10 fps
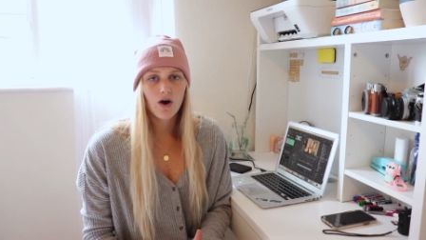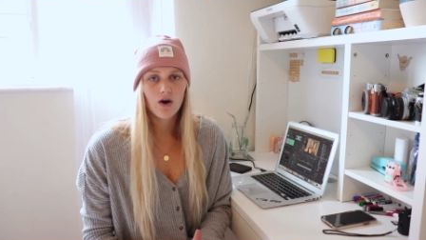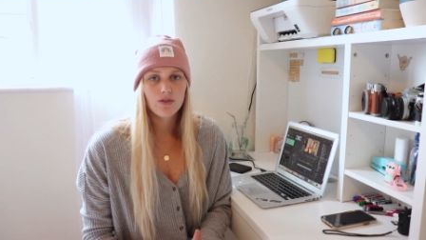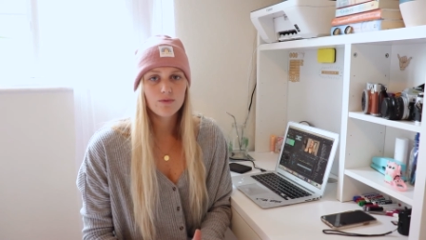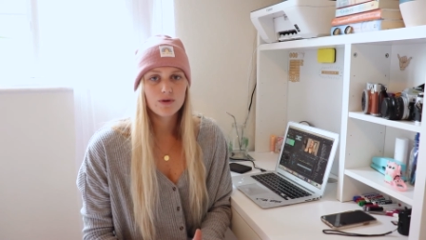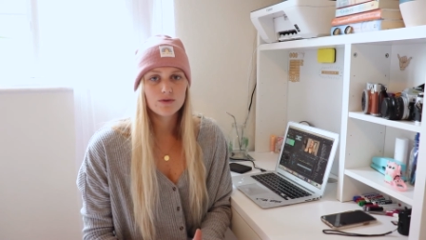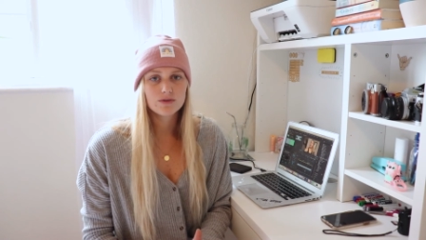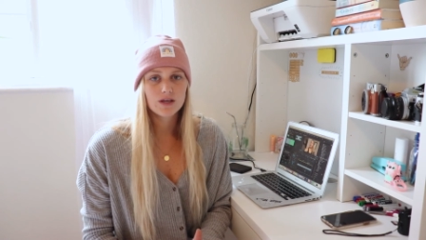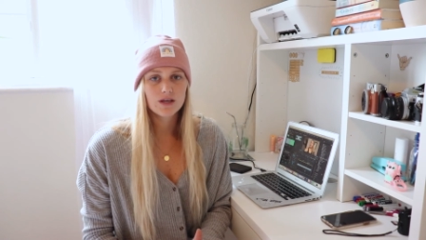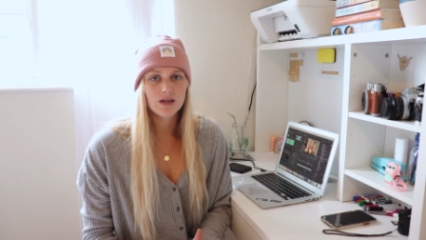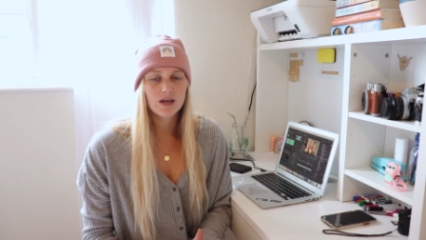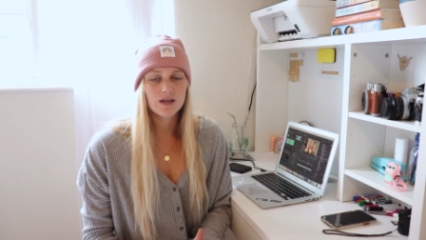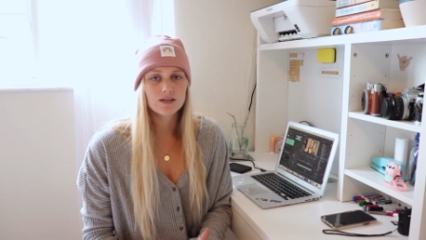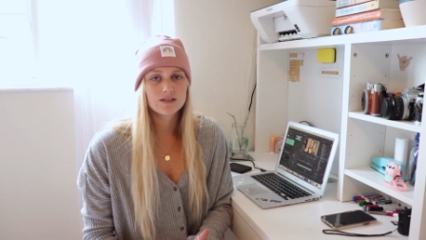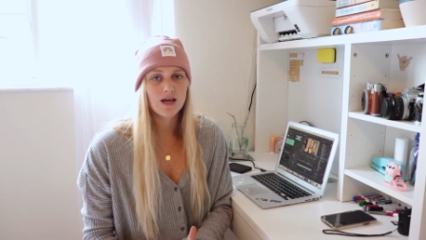all the music
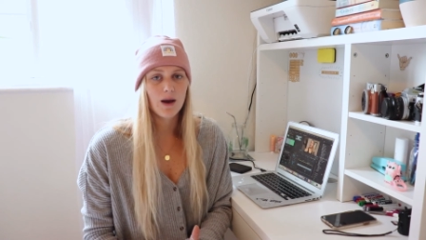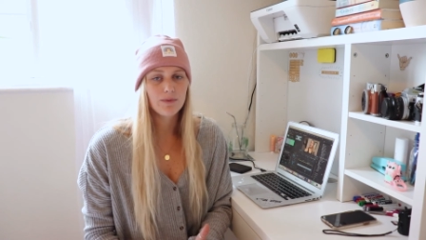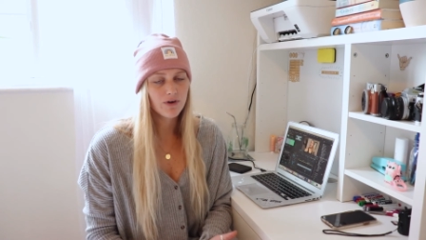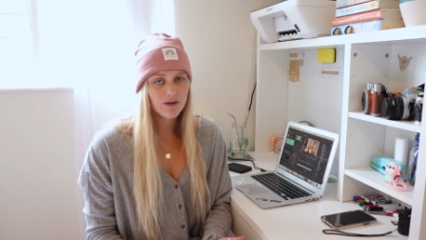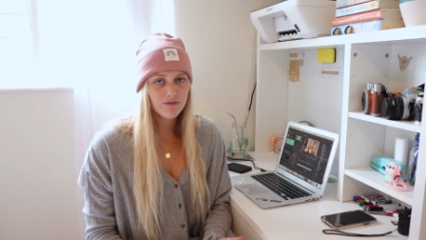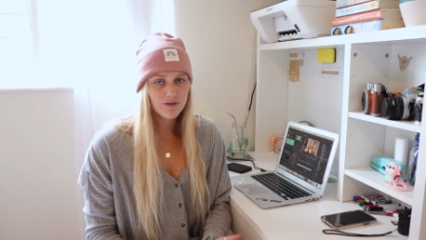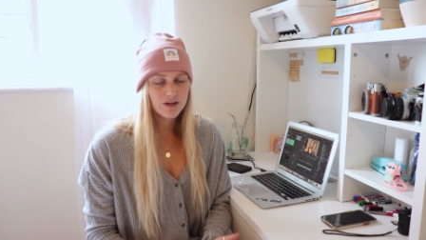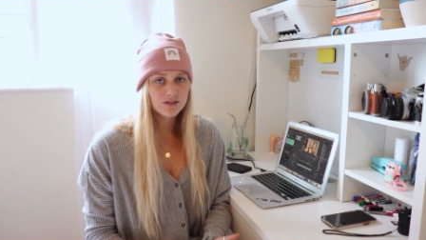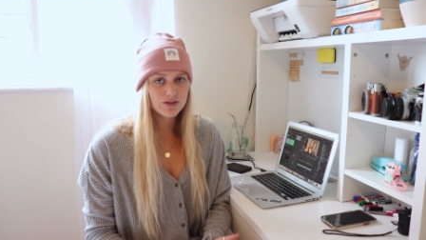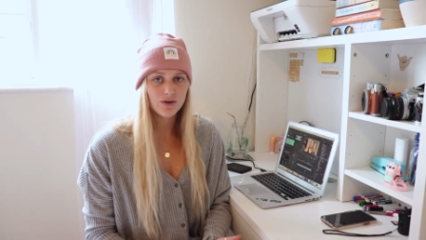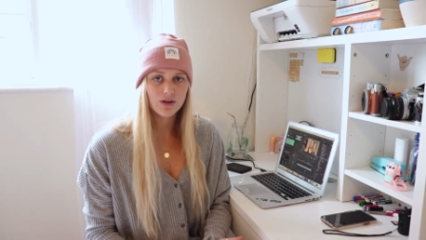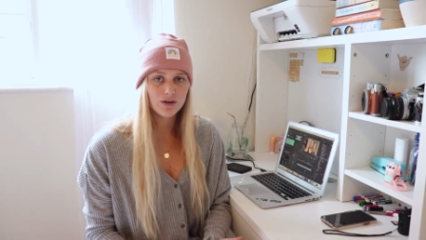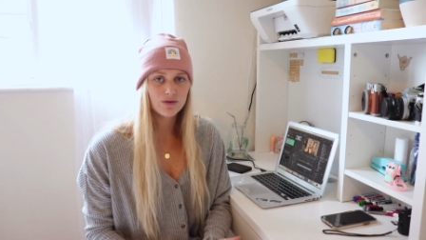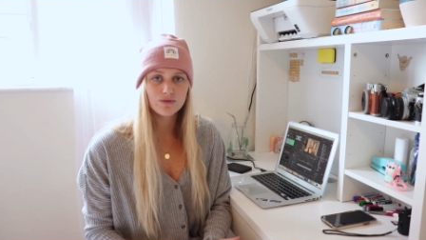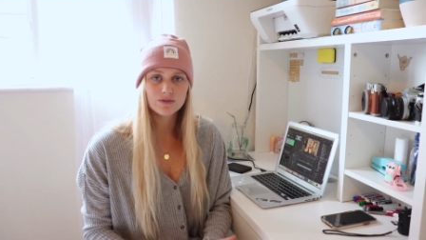is copyright free, so you
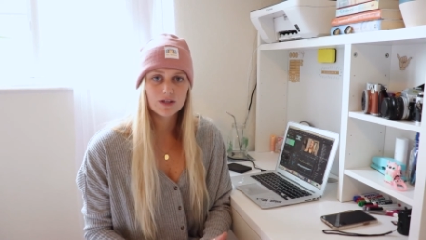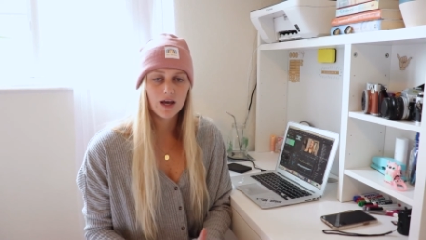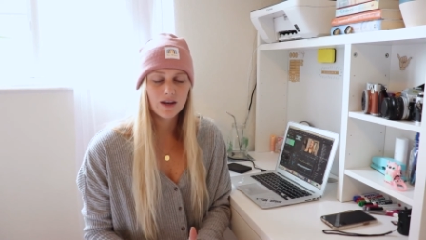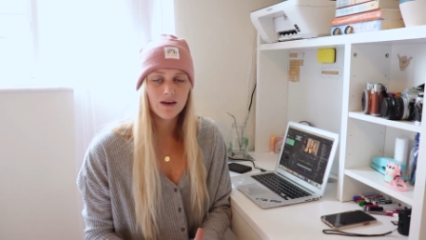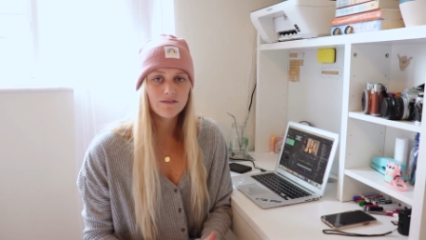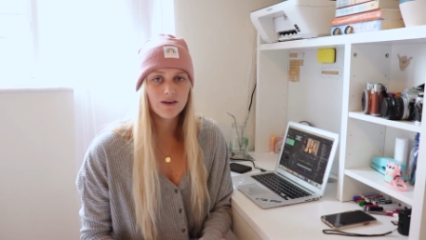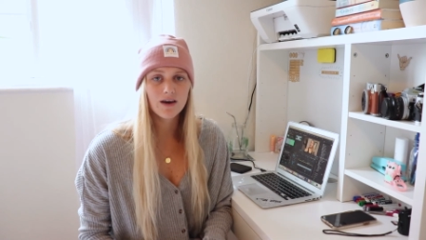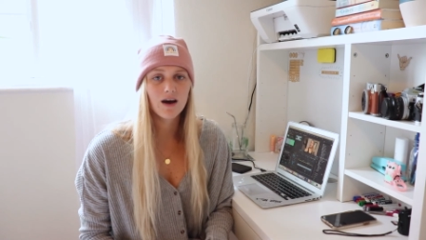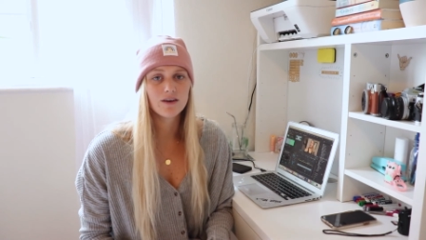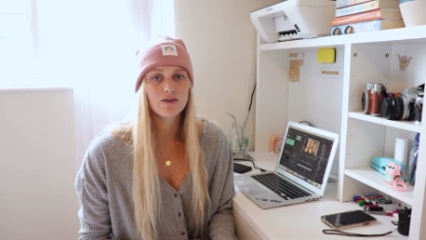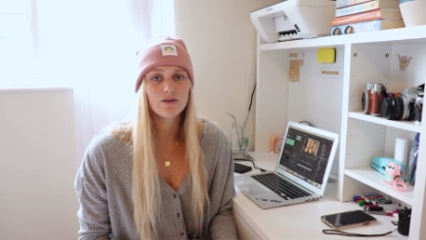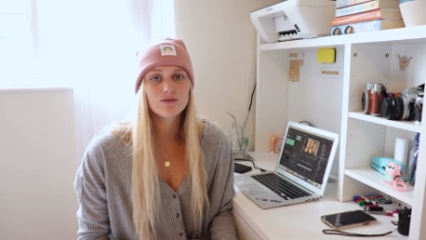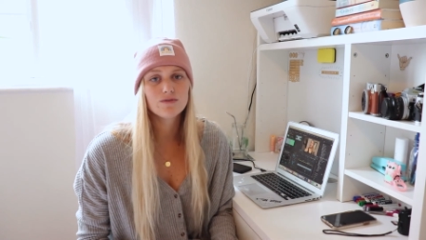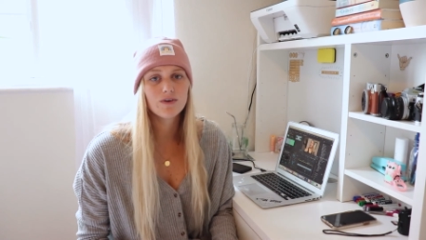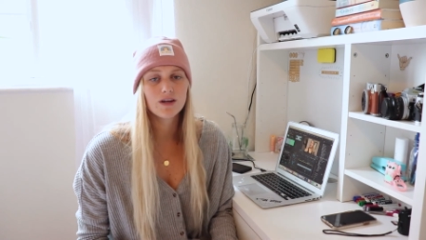can use any of it on your
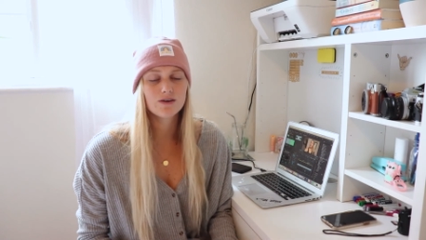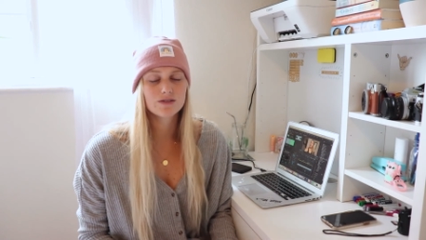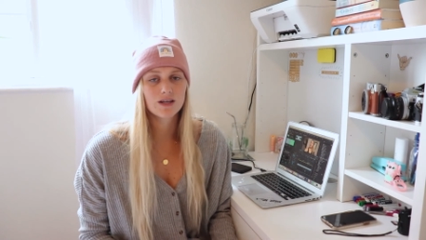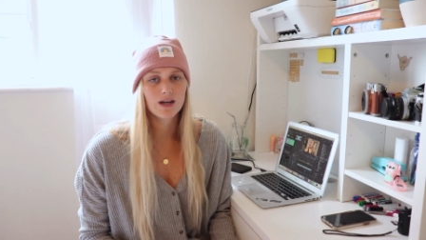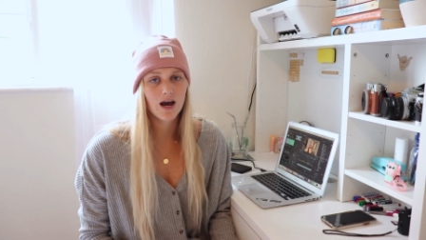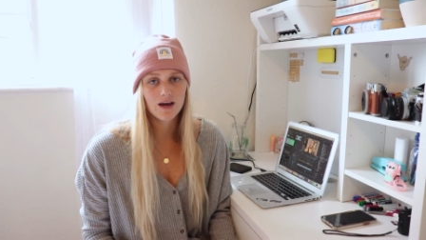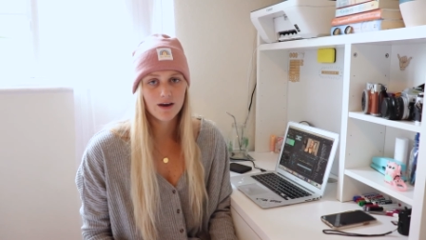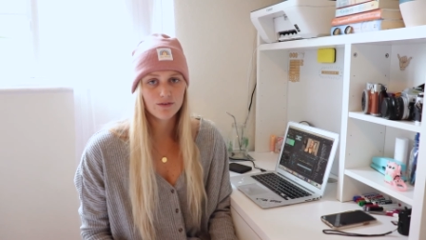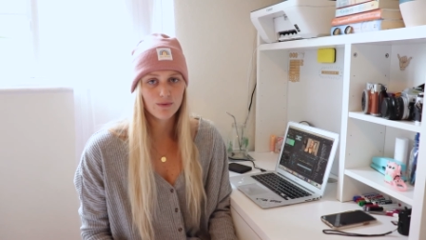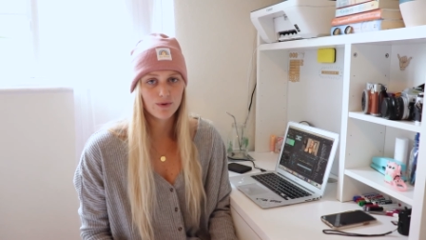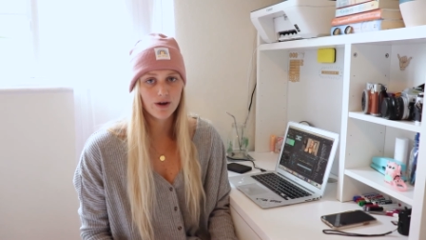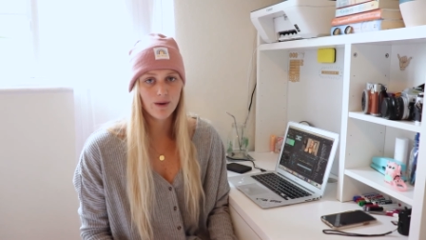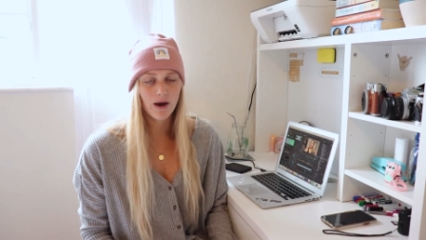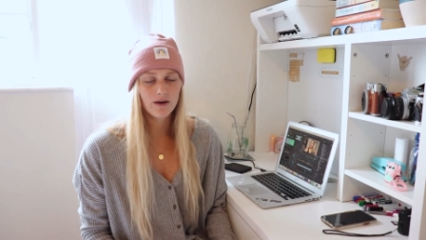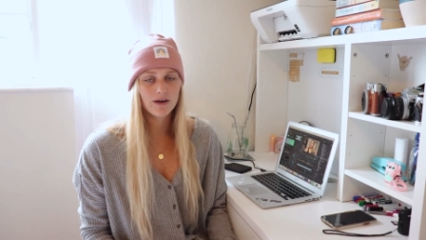YouTube videos and not have to worry
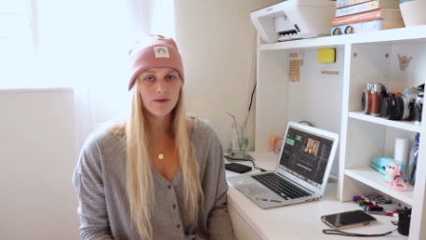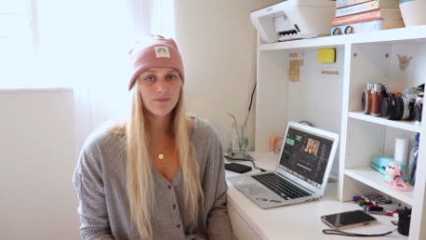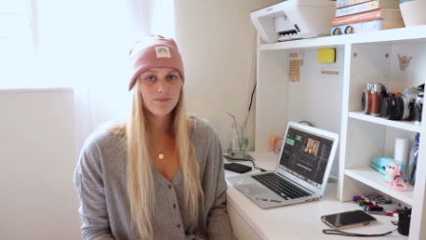about it.